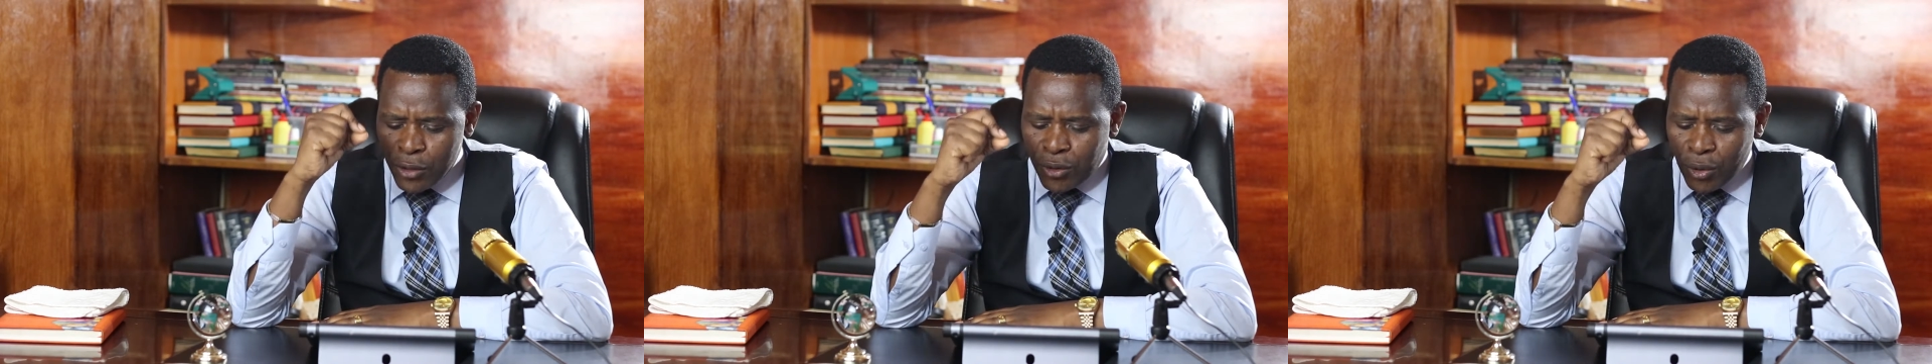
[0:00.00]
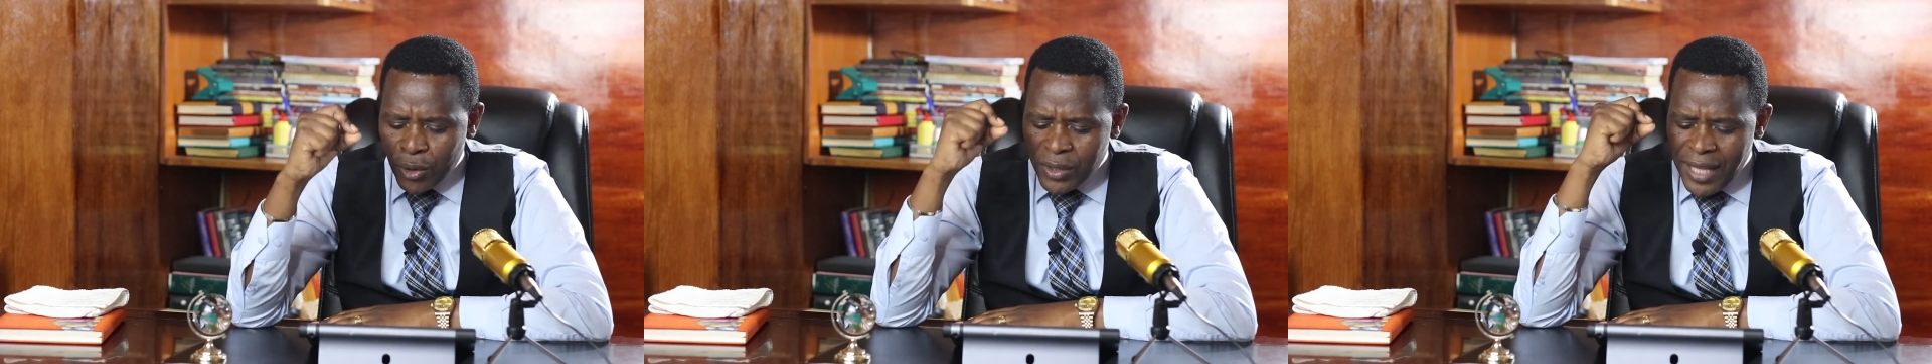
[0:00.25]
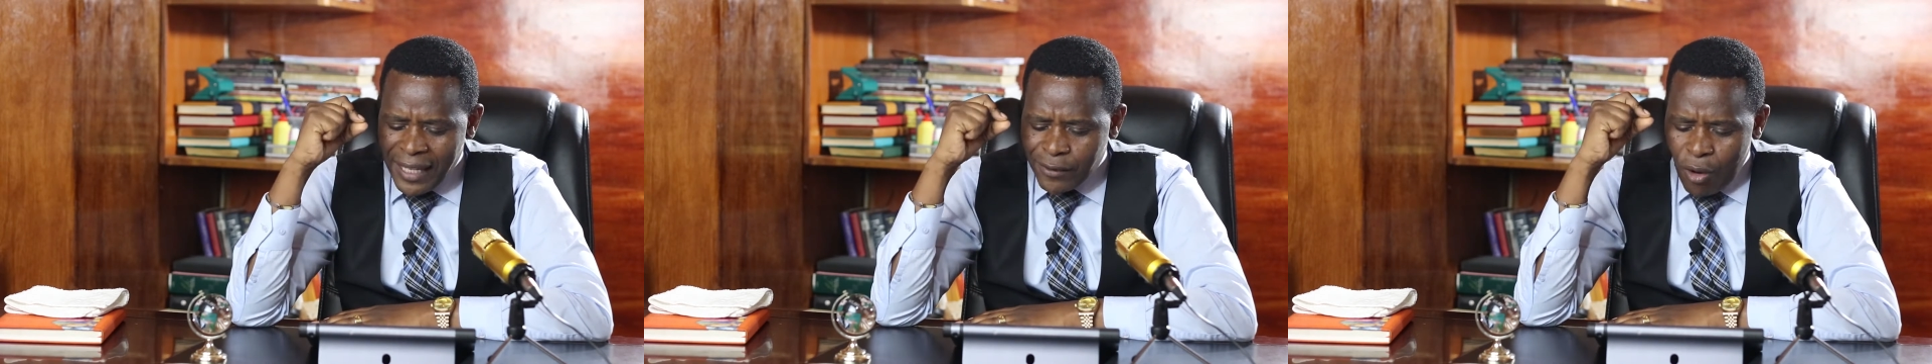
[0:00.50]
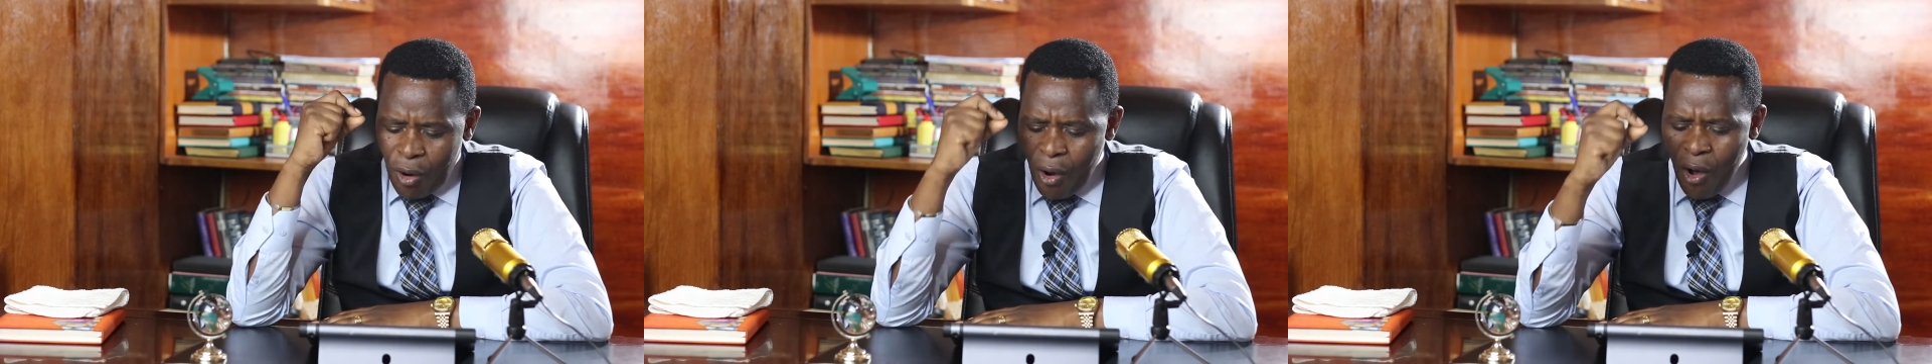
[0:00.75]
so
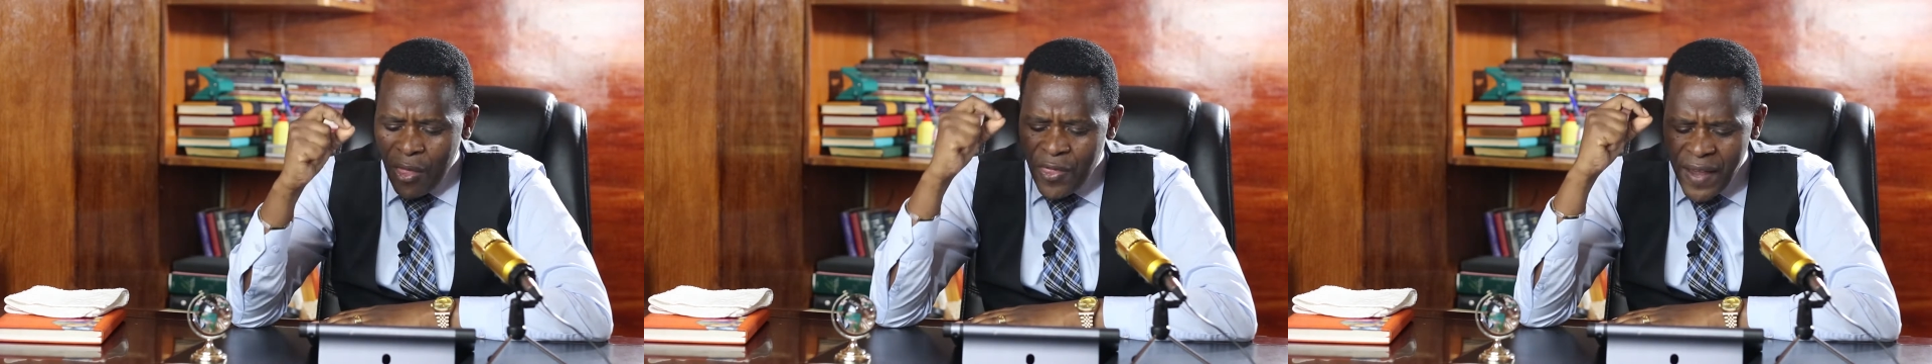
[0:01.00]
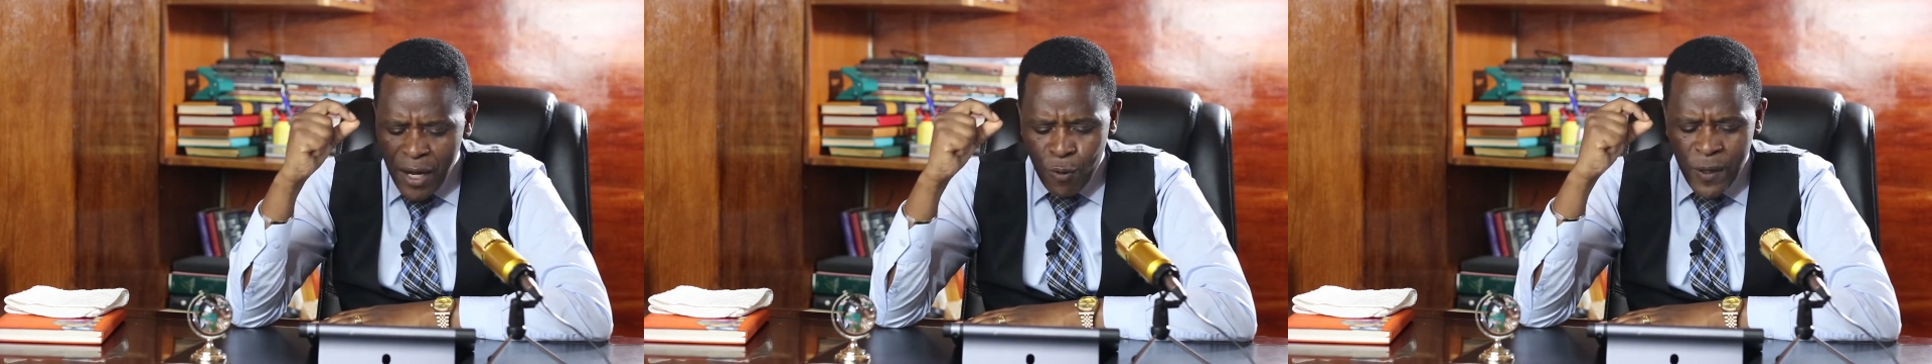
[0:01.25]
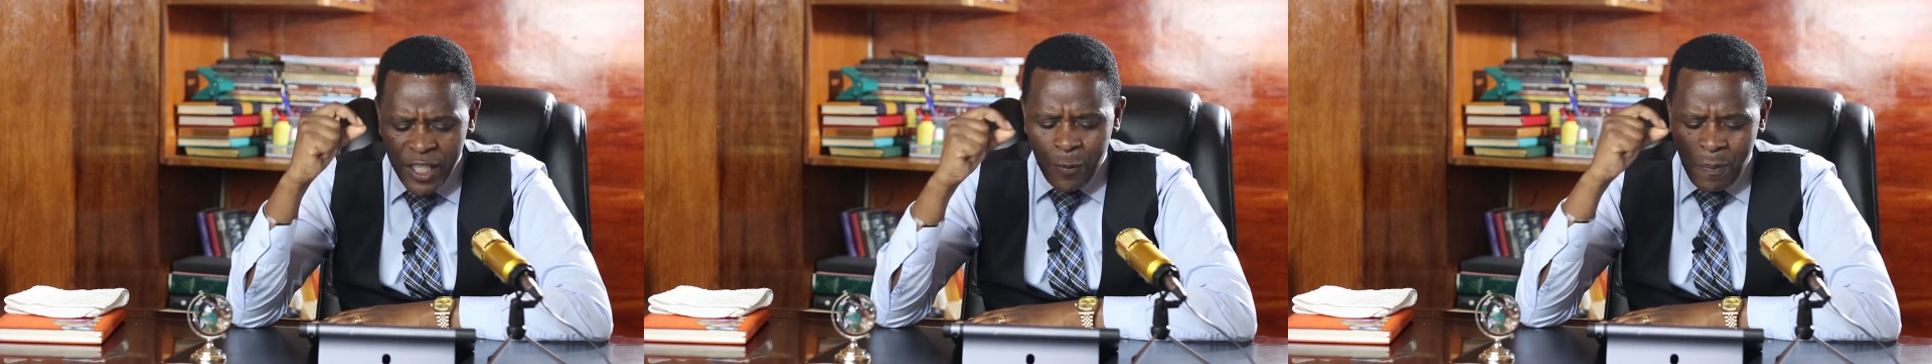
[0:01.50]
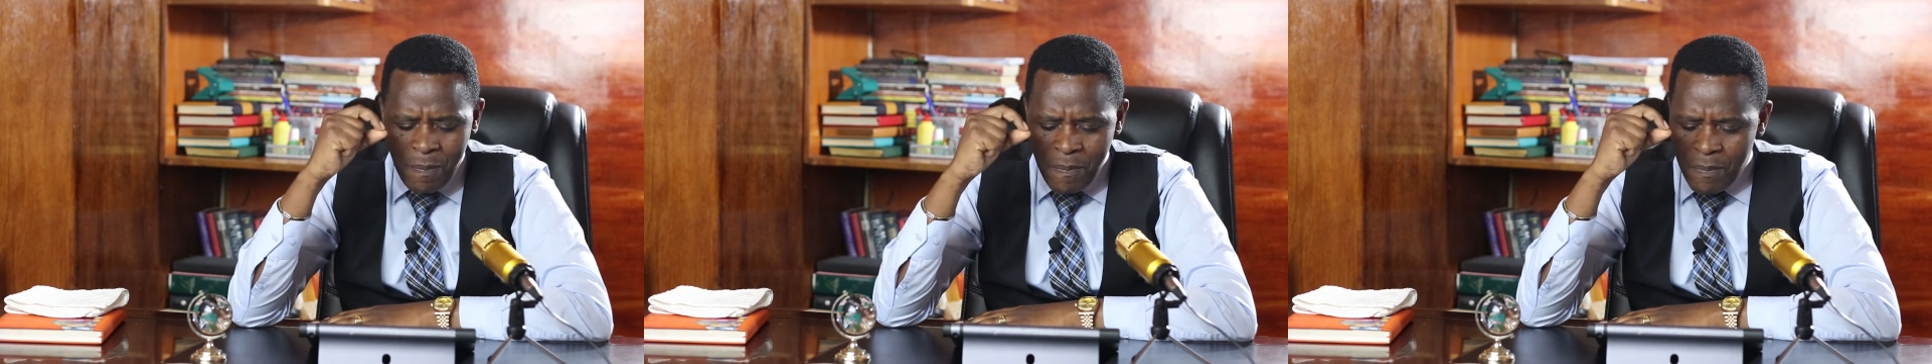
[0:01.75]
that all they which